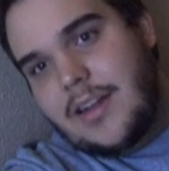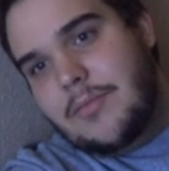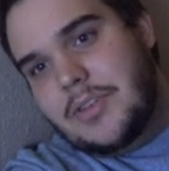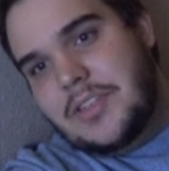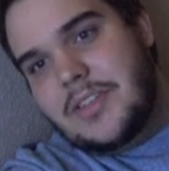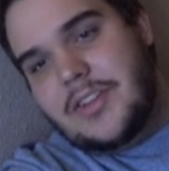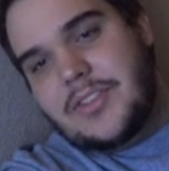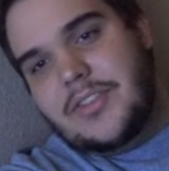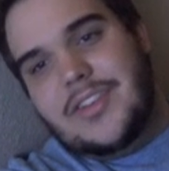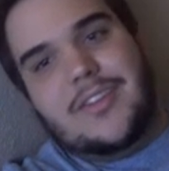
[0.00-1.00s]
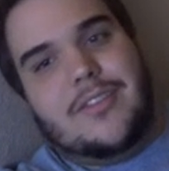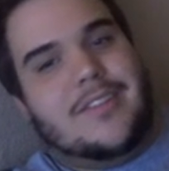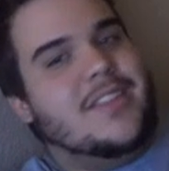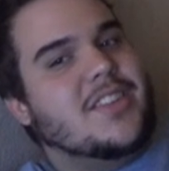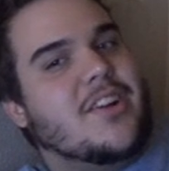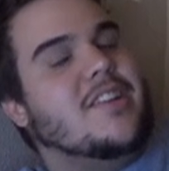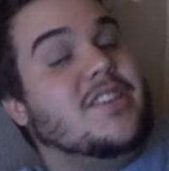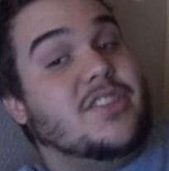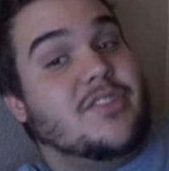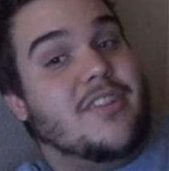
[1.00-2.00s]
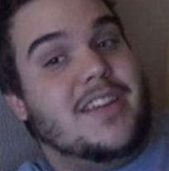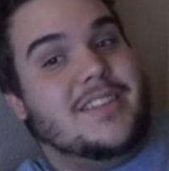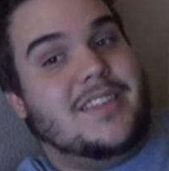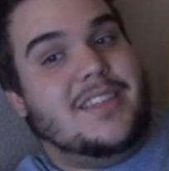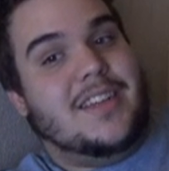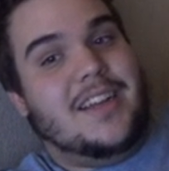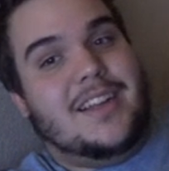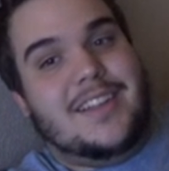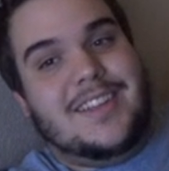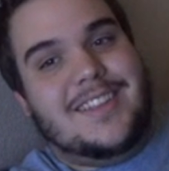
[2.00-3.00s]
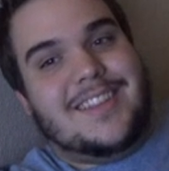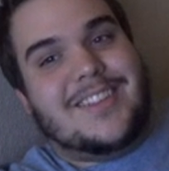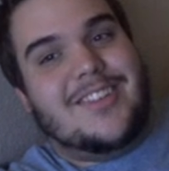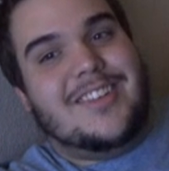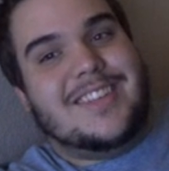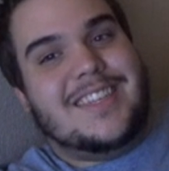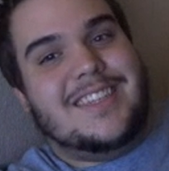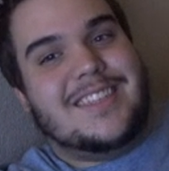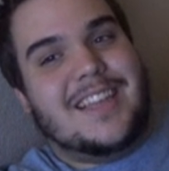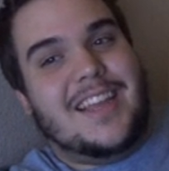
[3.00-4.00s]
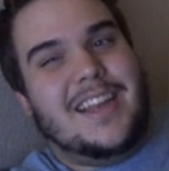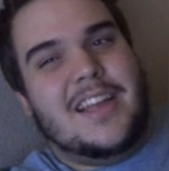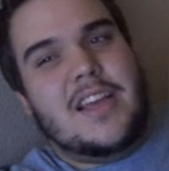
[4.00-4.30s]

which is also, you know, this card is just crazy. This card is insane.